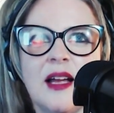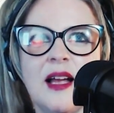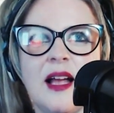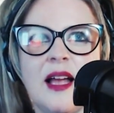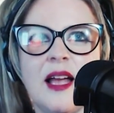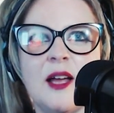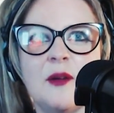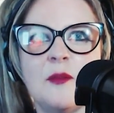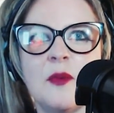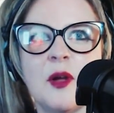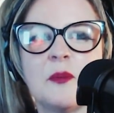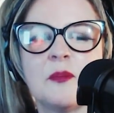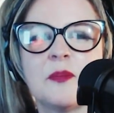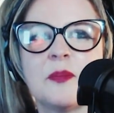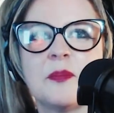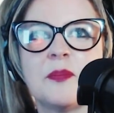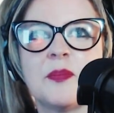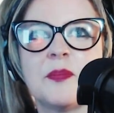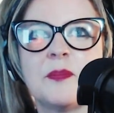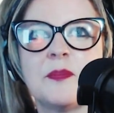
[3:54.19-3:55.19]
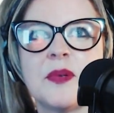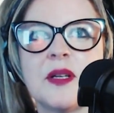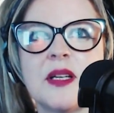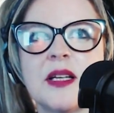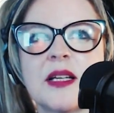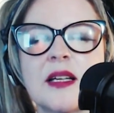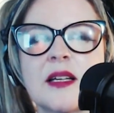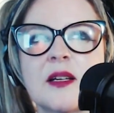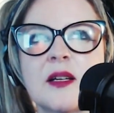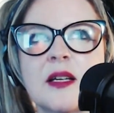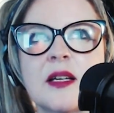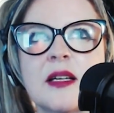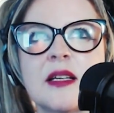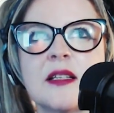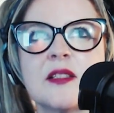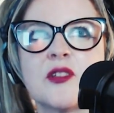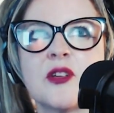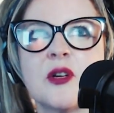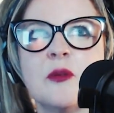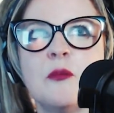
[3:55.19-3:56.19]
But
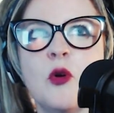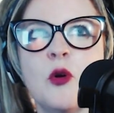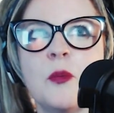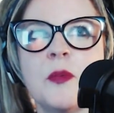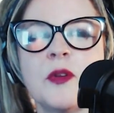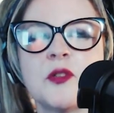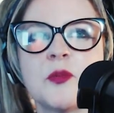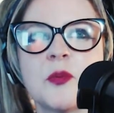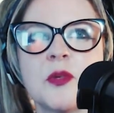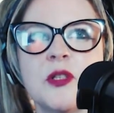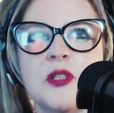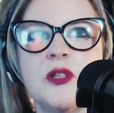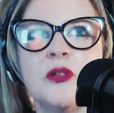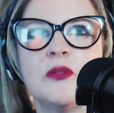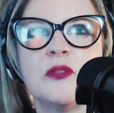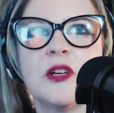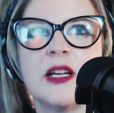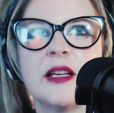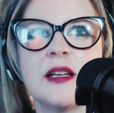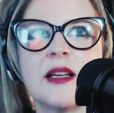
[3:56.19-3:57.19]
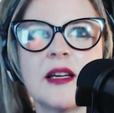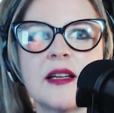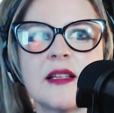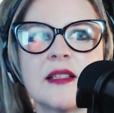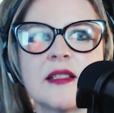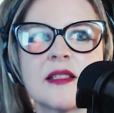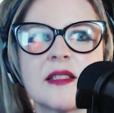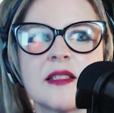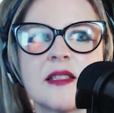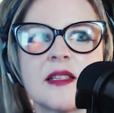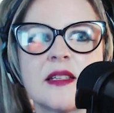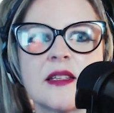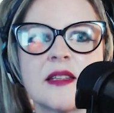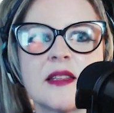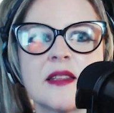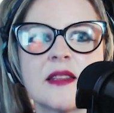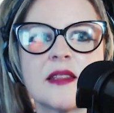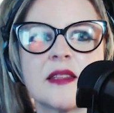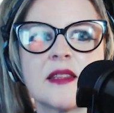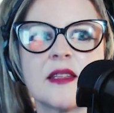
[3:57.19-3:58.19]
is there a moment when you realized
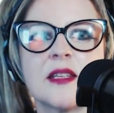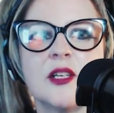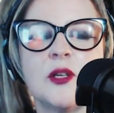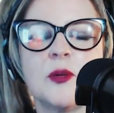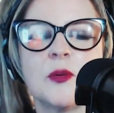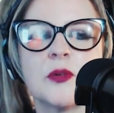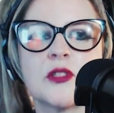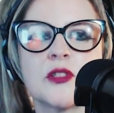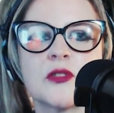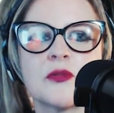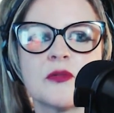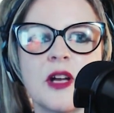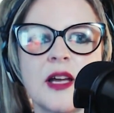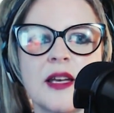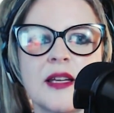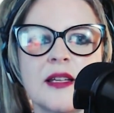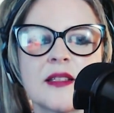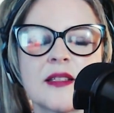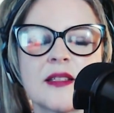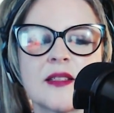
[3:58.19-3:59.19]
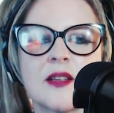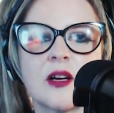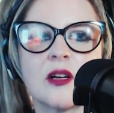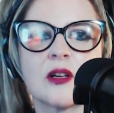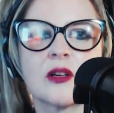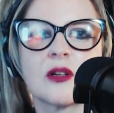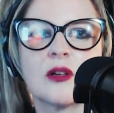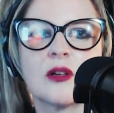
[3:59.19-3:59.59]
that you were just ready to start